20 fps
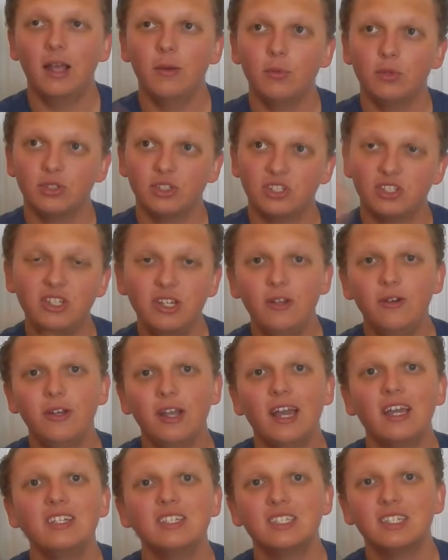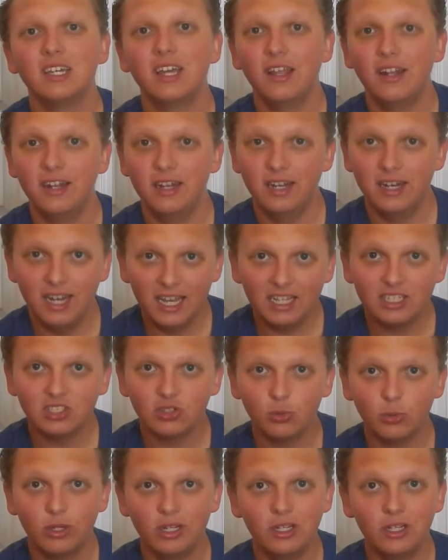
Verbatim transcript: I will see you guys next